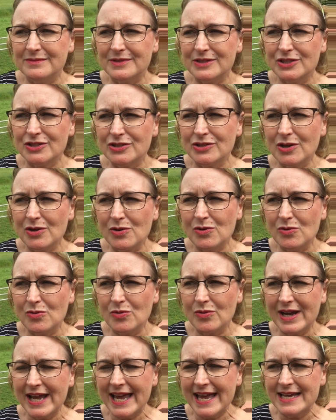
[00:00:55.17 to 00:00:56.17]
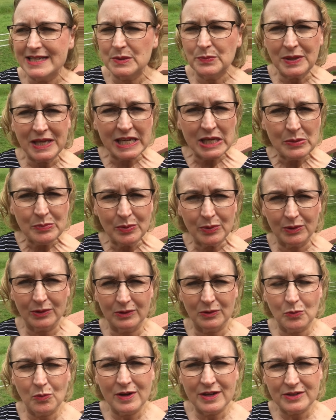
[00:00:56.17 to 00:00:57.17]
So as people,
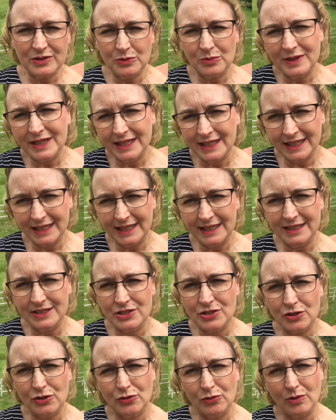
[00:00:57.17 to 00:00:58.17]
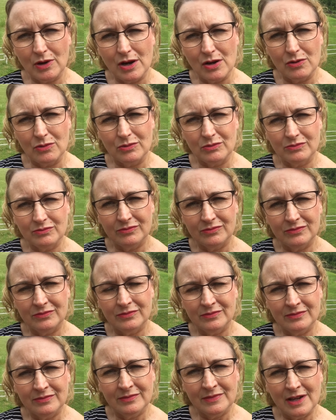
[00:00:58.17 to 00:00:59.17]
what do we need to grow?
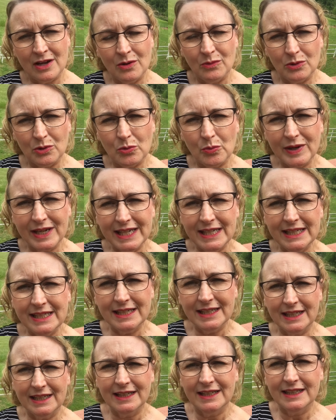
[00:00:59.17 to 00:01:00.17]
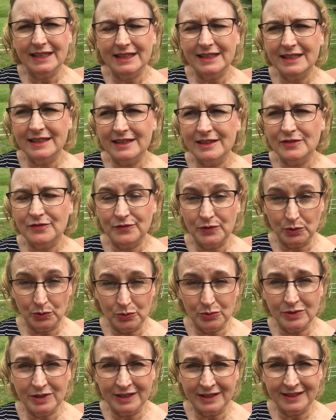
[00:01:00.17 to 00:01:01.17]
Well, we need
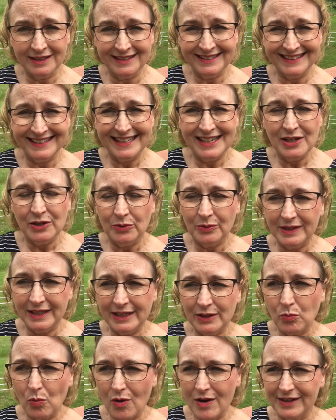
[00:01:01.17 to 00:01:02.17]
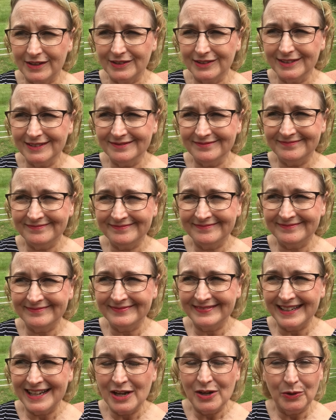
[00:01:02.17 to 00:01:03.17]
food, we need water,
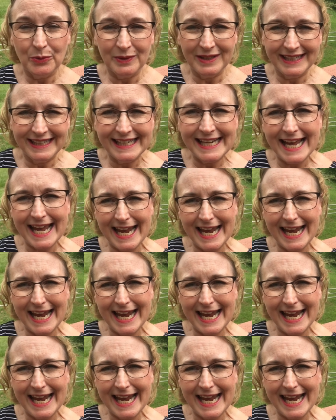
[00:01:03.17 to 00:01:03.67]
we need